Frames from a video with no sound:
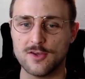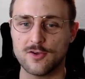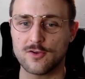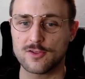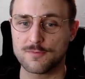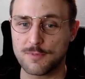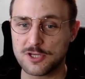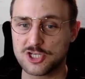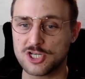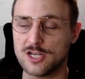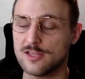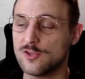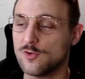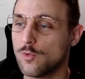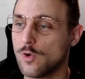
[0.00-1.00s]
especially
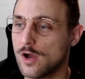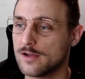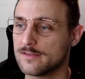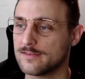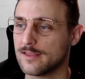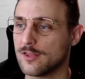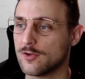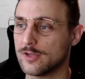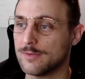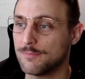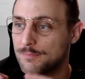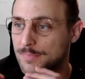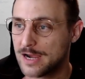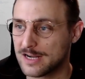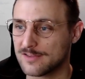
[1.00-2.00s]
the ones that are
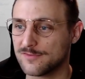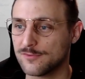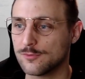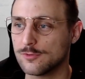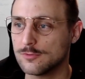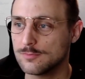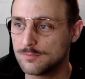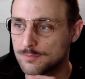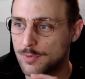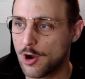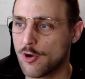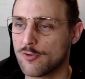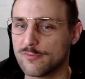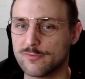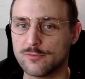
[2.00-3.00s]
impactful,
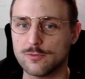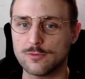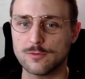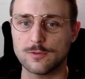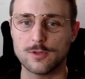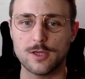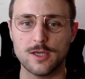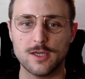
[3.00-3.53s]
powerful,